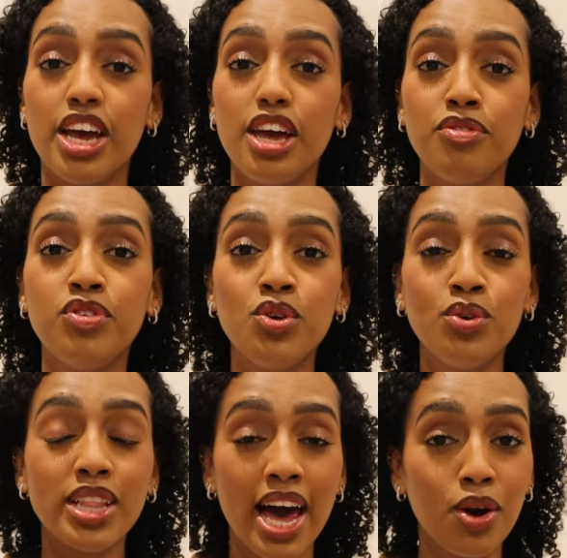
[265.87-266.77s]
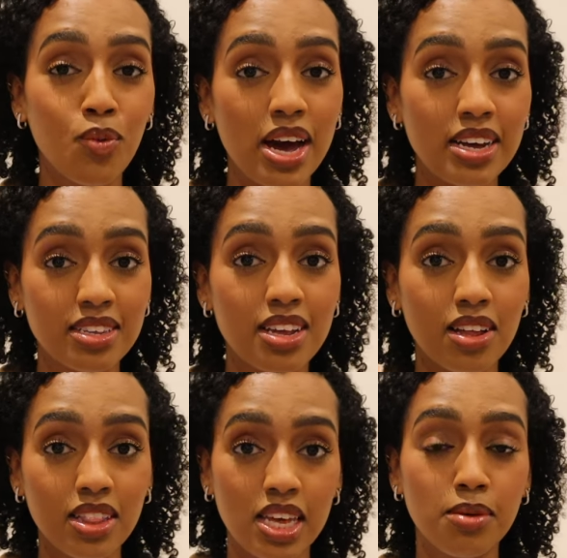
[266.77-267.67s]
If you like
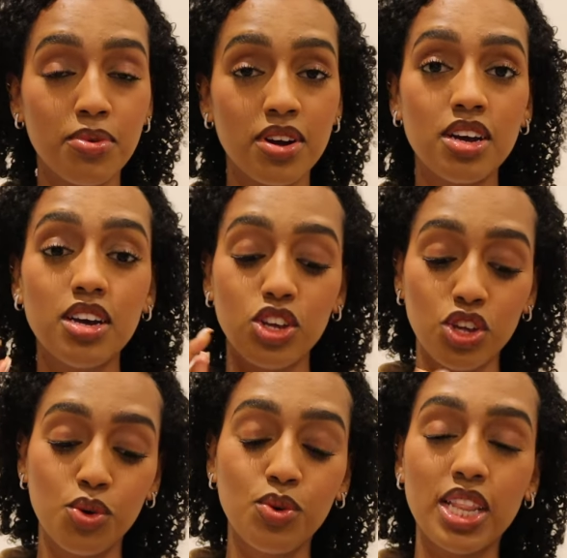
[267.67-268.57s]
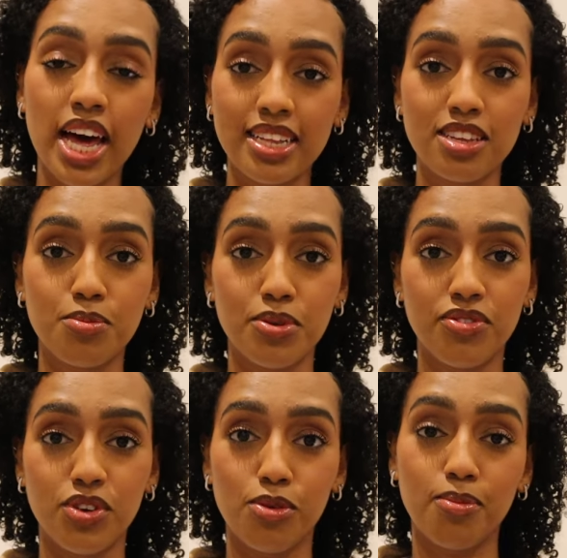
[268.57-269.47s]
YSL Libre, you will like this
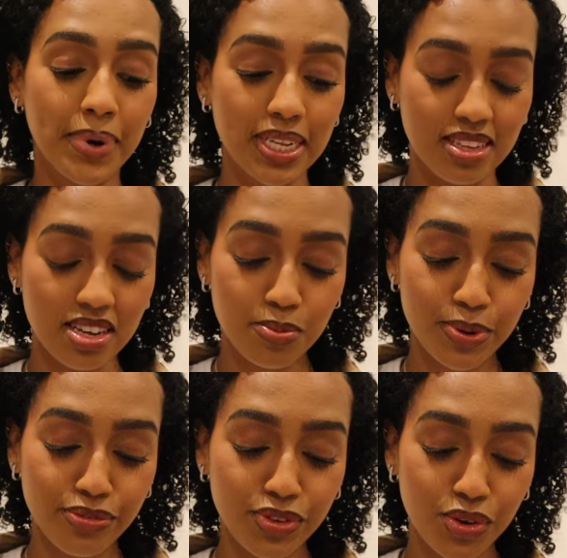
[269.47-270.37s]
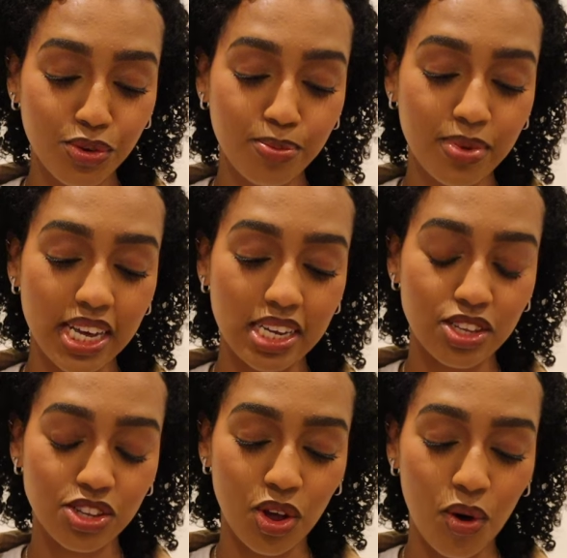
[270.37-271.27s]
perfume. But this perfume is
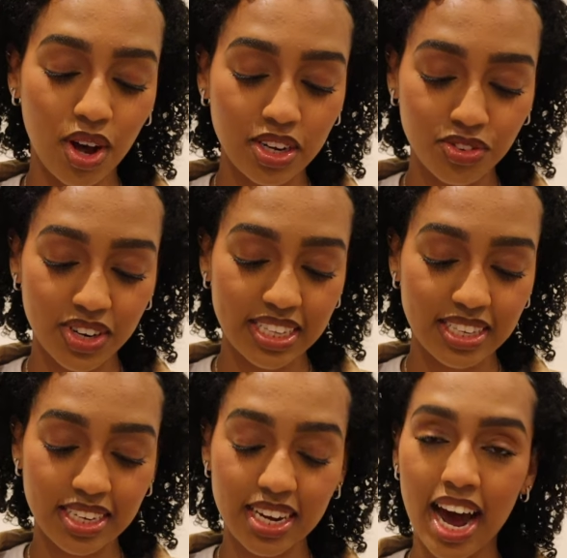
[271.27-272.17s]
so underrated.